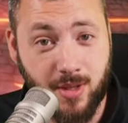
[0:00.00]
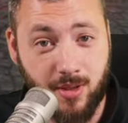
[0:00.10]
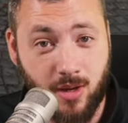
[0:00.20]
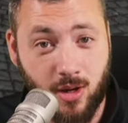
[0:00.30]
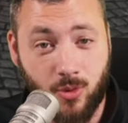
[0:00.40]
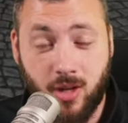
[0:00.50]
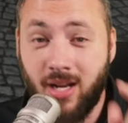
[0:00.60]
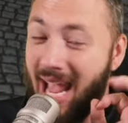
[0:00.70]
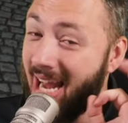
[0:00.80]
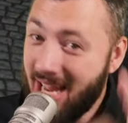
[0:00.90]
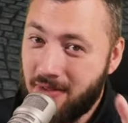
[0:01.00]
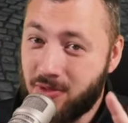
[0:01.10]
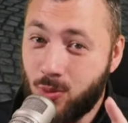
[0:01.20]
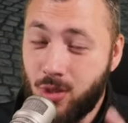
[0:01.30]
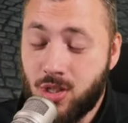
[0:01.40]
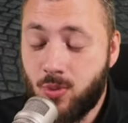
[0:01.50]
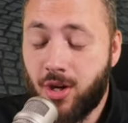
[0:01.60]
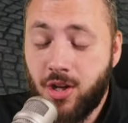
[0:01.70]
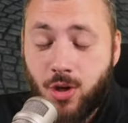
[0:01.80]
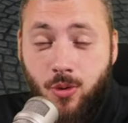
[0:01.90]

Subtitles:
the long run, and afterwards we're gonna go